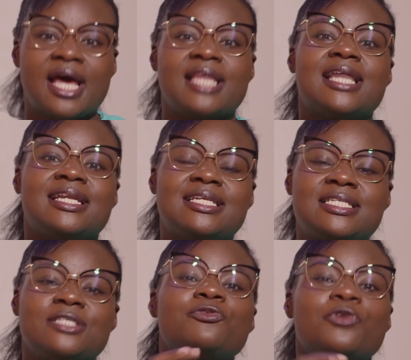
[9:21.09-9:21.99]
than it
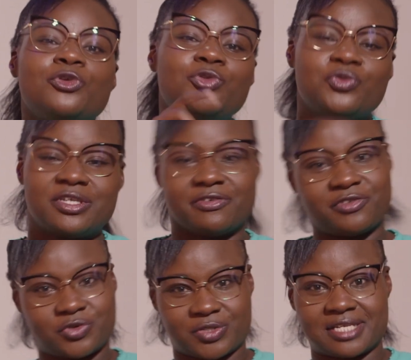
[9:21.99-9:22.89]
is for you to
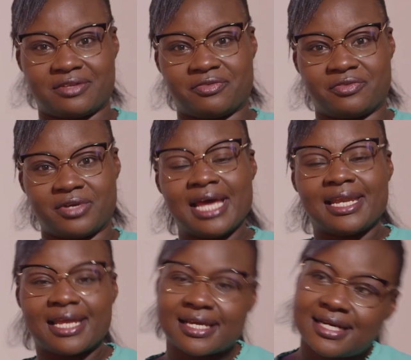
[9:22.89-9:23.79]
gift yourself?
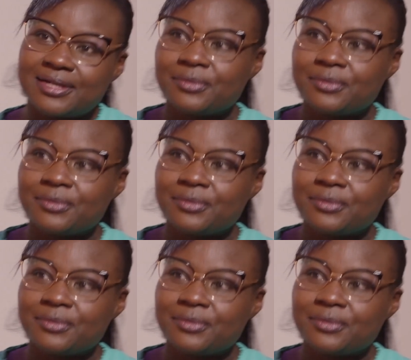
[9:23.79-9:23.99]
Like,